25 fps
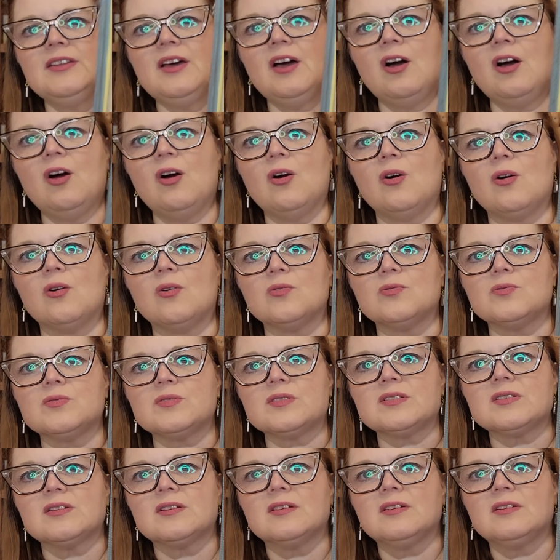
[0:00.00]

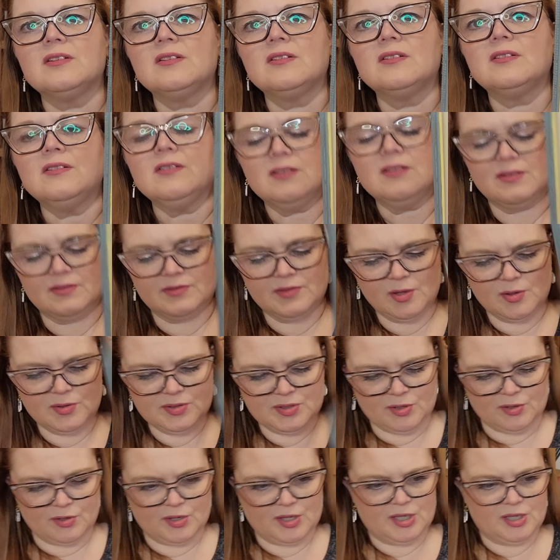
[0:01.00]
those.
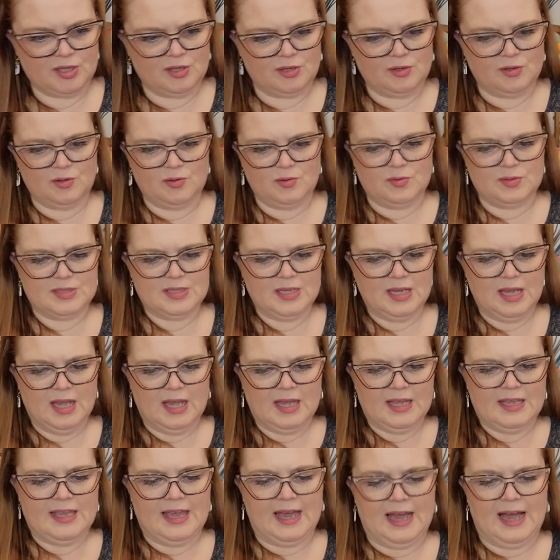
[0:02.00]
Those are cute.
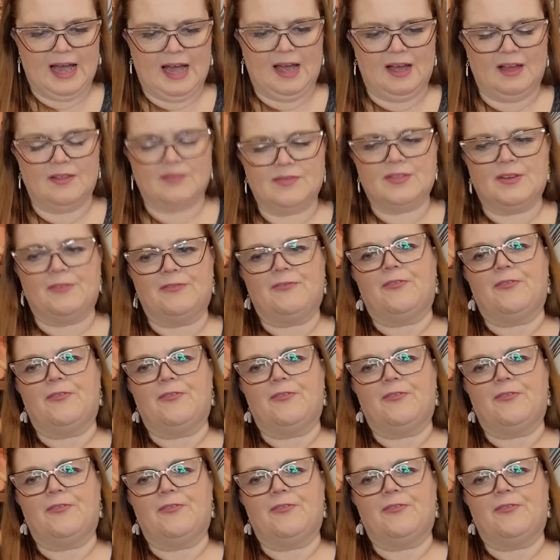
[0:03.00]
Yeah, the